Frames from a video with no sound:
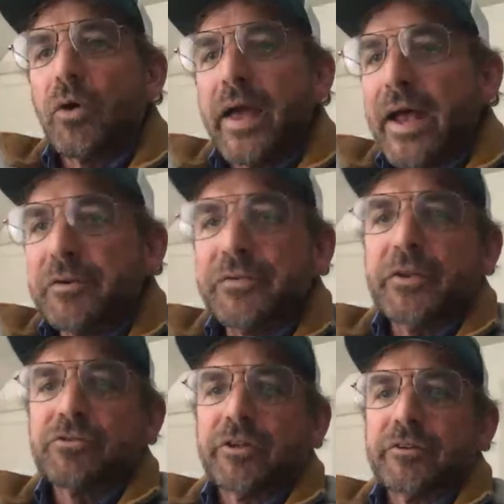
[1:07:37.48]
everything's
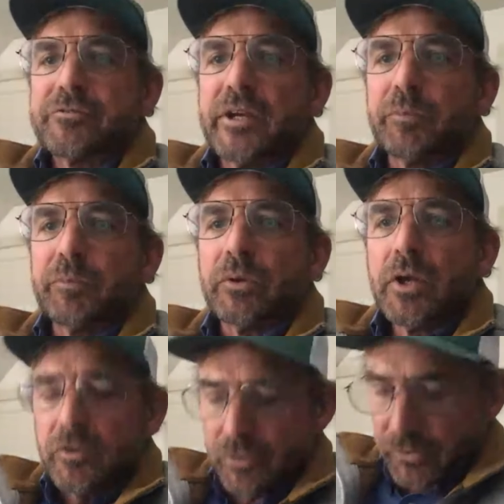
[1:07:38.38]
on the table.
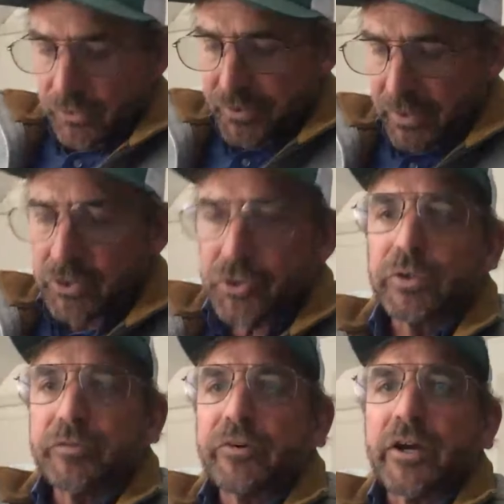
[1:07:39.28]
So there's the
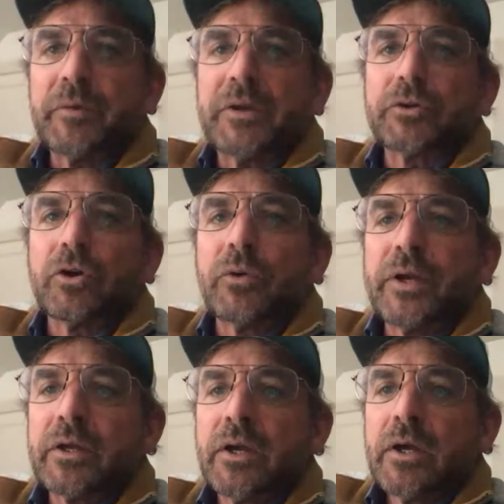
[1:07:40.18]
controlled environment
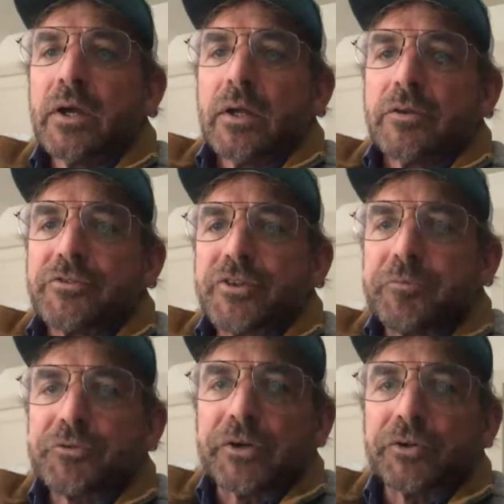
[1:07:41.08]
growing, the
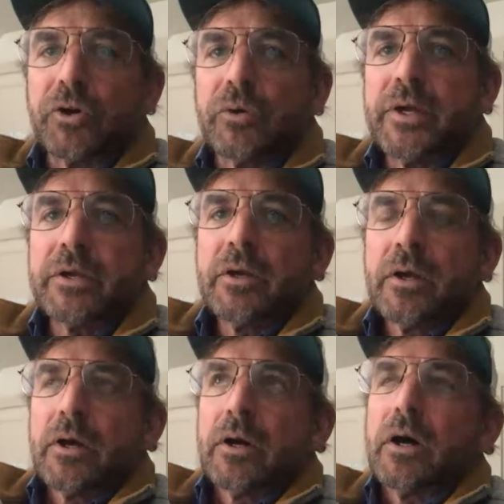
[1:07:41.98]
substrate growing.
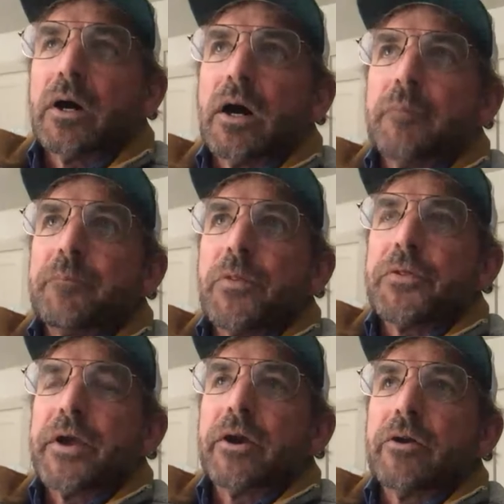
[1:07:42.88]
Uh,
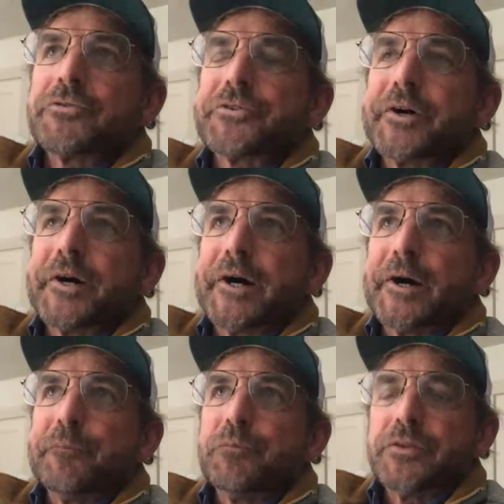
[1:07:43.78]
there's
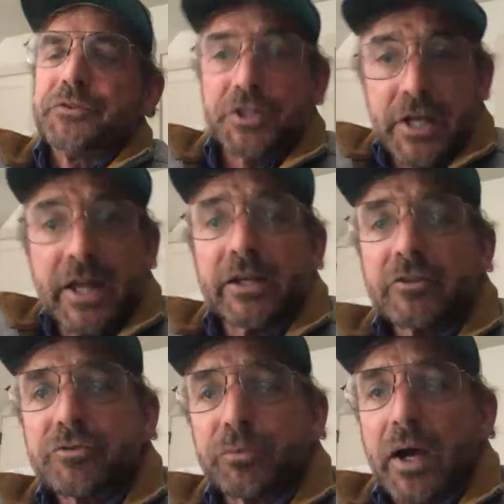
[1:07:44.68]
uh, the
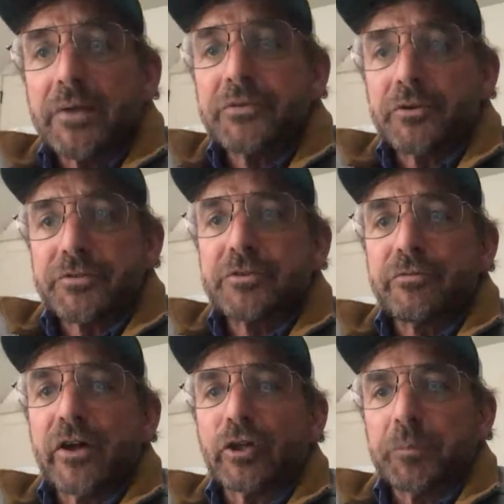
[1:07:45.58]
genetics, right? There's the
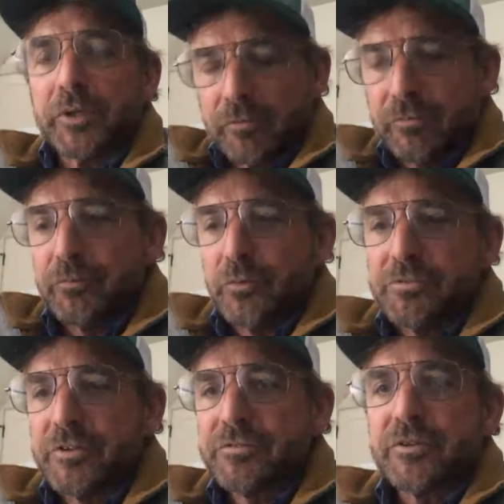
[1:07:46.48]
development of
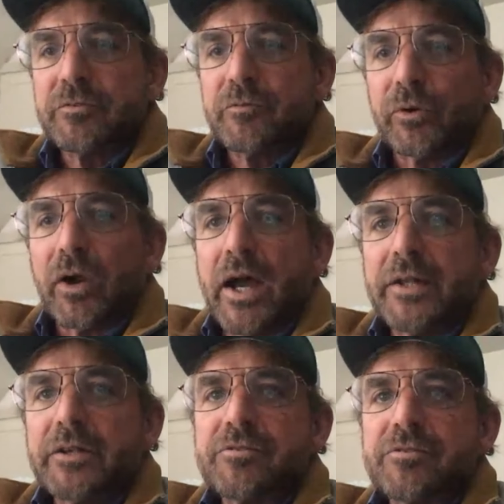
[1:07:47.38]
resistant
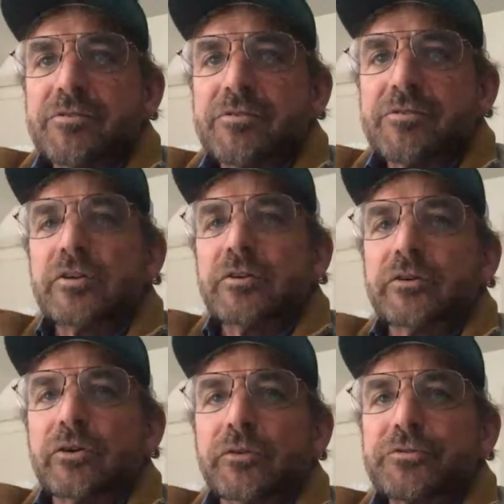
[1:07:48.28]
varieties that can continue to
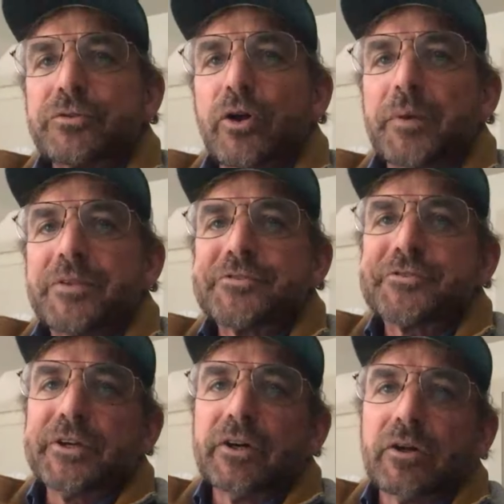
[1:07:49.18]
grow in the soil, but
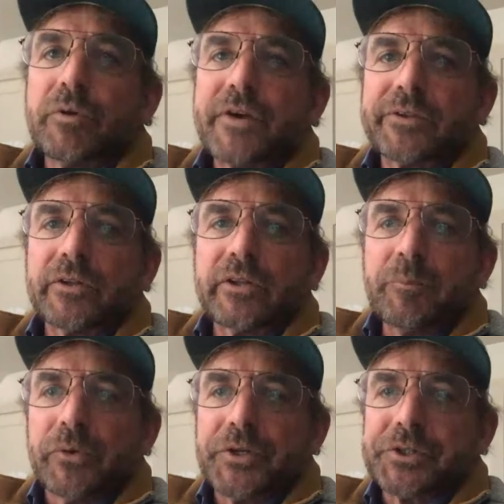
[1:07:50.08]
still we've got the
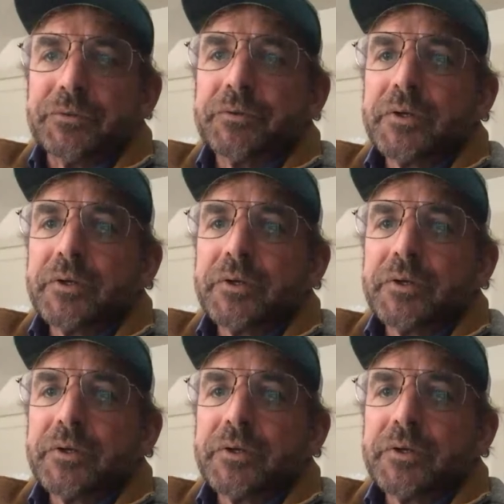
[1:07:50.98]
labor issue